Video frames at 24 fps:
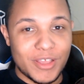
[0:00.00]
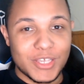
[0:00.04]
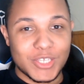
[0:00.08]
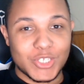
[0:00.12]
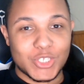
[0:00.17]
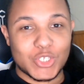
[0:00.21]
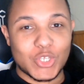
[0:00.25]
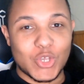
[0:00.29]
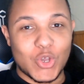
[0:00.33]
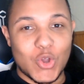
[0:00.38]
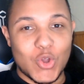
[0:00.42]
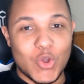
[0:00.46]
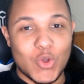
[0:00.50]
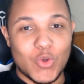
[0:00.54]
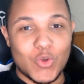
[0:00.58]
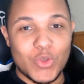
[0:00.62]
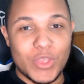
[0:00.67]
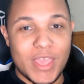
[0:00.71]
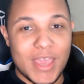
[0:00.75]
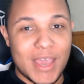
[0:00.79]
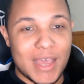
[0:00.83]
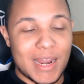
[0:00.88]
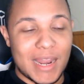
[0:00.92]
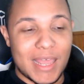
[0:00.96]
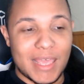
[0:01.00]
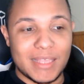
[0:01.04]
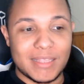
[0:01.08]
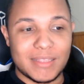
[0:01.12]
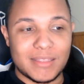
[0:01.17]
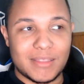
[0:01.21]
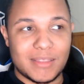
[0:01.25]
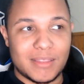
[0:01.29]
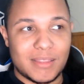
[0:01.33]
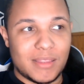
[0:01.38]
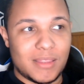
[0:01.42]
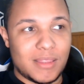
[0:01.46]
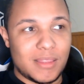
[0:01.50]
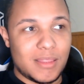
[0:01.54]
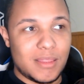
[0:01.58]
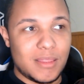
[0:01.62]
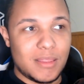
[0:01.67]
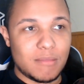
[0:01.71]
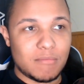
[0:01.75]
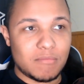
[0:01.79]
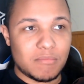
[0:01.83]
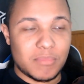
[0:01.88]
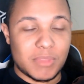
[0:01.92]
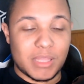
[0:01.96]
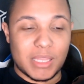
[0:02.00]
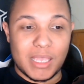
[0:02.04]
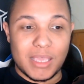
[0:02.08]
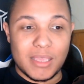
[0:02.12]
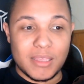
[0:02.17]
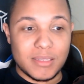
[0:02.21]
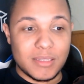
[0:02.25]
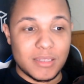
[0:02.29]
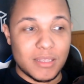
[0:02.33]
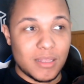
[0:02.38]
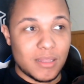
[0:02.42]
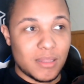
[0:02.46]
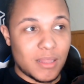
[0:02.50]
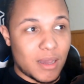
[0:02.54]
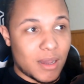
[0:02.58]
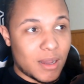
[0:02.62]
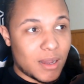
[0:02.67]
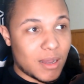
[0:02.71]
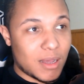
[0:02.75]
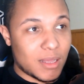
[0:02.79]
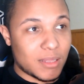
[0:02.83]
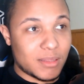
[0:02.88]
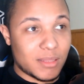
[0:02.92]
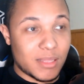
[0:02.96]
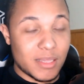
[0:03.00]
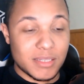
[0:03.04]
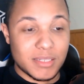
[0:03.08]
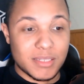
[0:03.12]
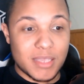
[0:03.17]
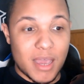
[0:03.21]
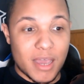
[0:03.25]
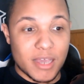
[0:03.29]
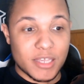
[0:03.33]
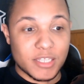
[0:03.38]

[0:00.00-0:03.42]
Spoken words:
So yeah, like this guy is